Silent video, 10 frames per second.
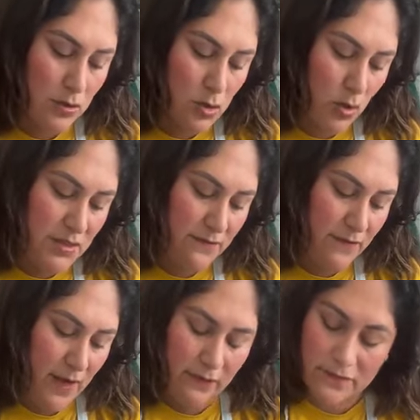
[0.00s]
No,
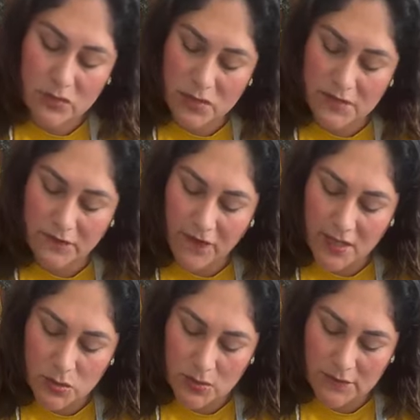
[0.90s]

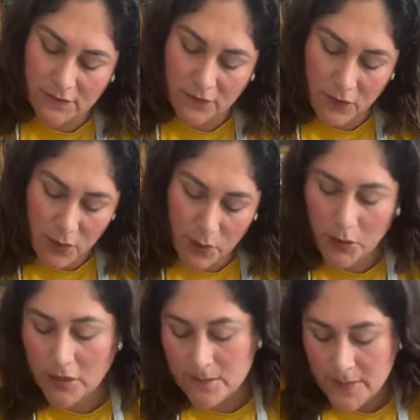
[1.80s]
25,
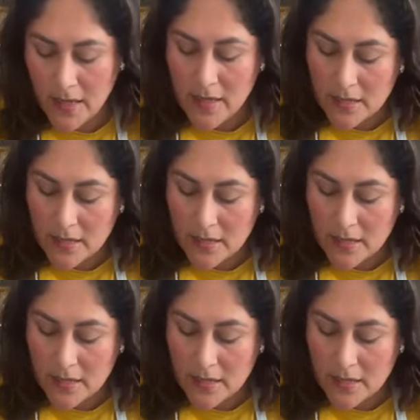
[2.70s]
24.